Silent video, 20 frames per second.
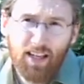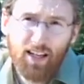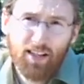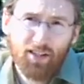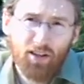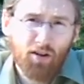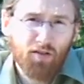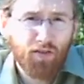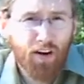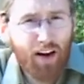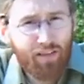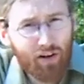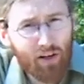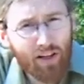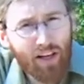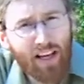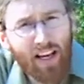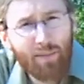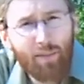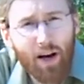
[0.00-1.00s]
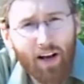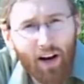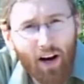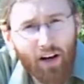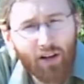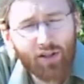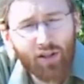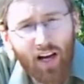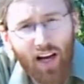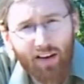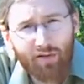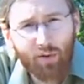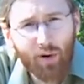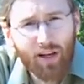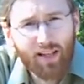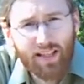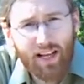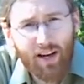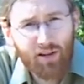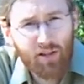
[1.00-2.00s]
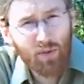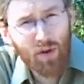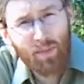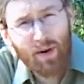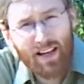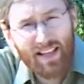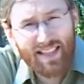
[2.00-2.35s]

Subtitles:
So 500 gigabyte hard drive works out to be about